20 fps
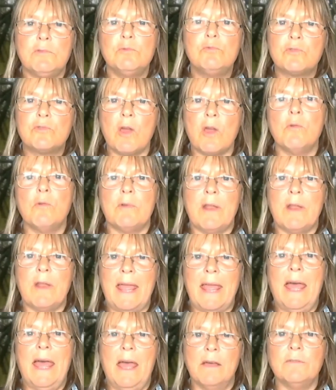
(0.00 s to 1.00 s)
don't
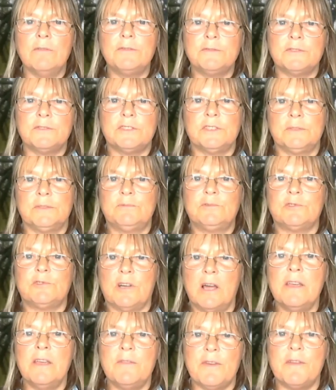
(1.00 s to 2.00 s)
have to
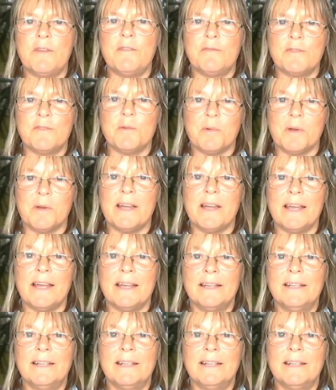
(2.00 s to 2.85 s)
drive everywhere.